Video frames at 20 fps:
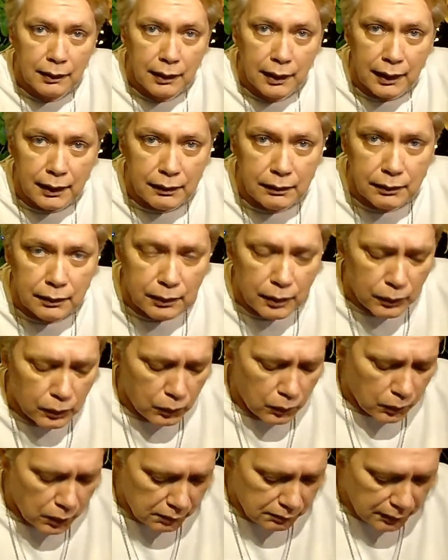
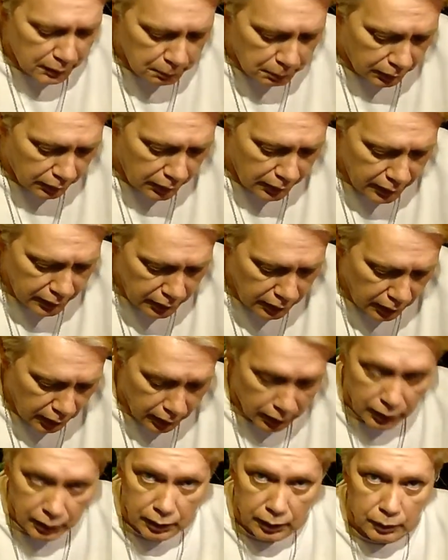Hello, everybody,
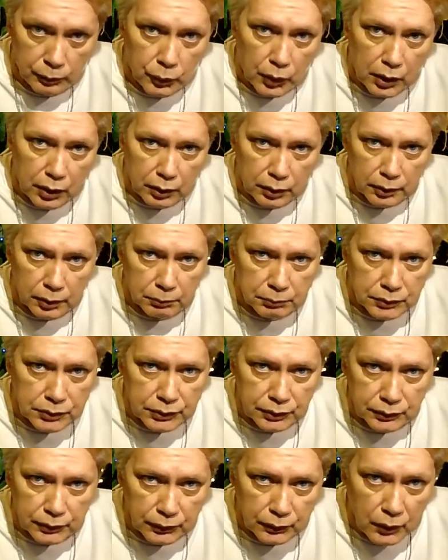and welcome
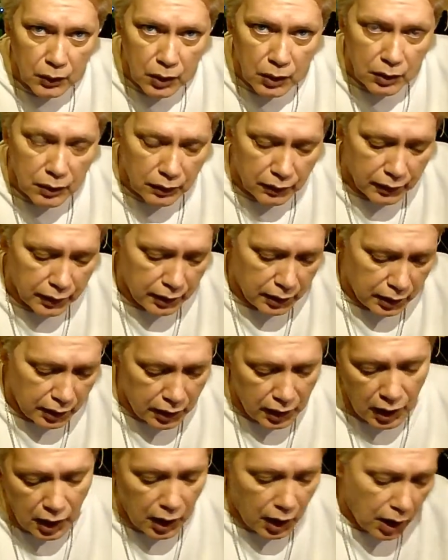to
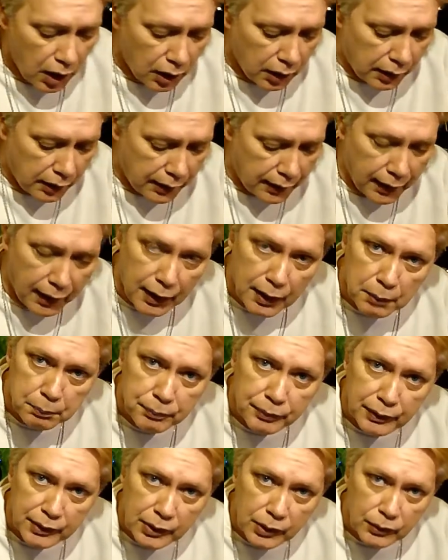the
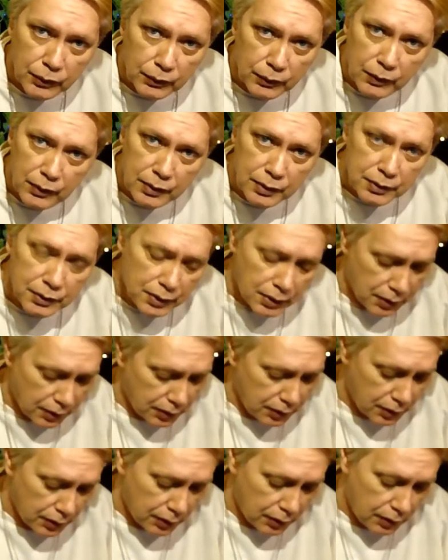Capricorn
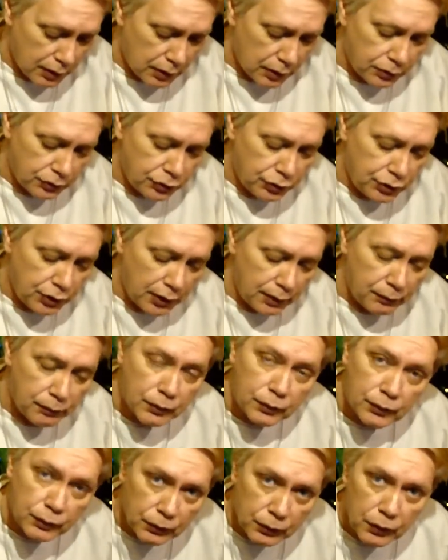
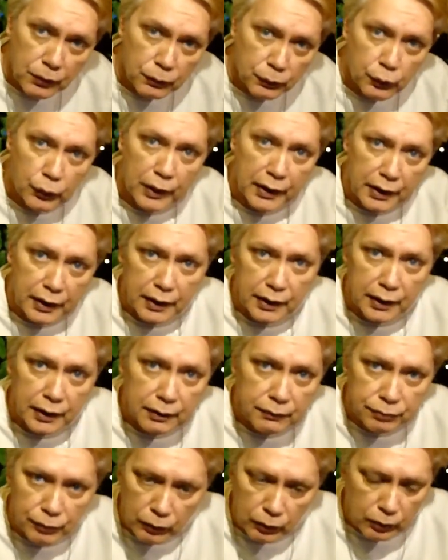general
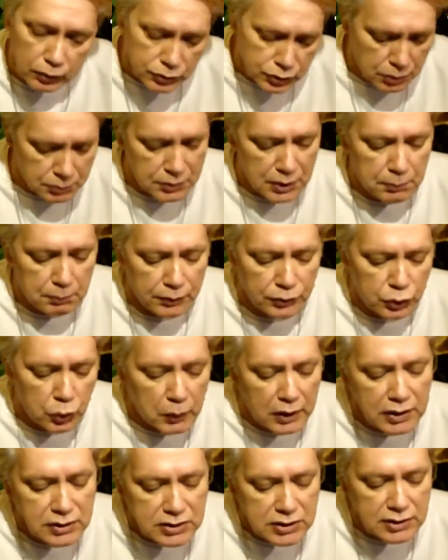reading for September
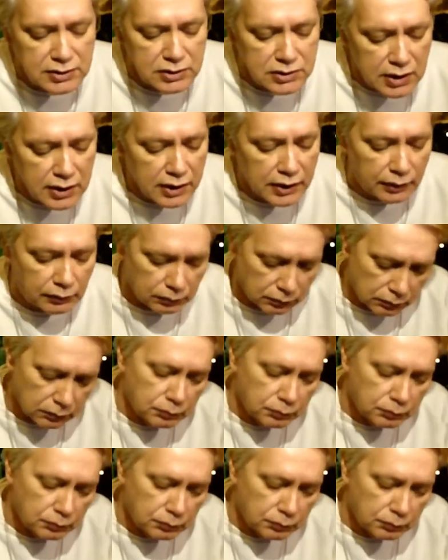2016.